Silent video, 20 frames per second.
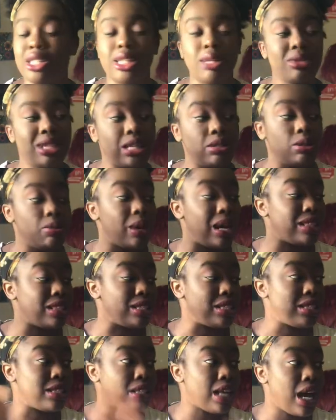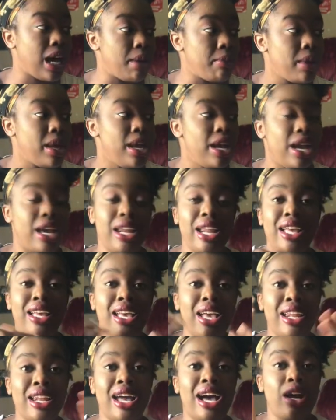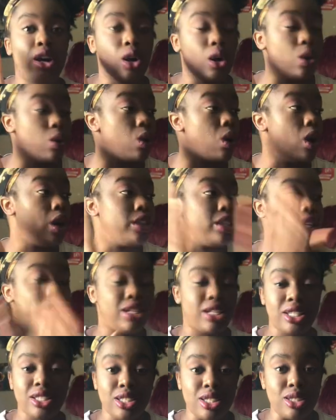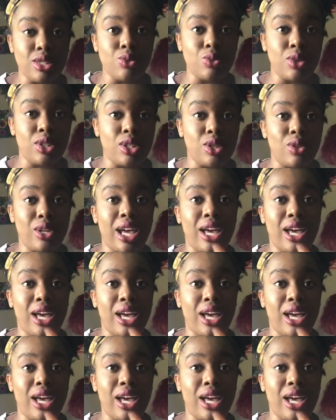Sometimes people have to stop and they cannot go the distance with you.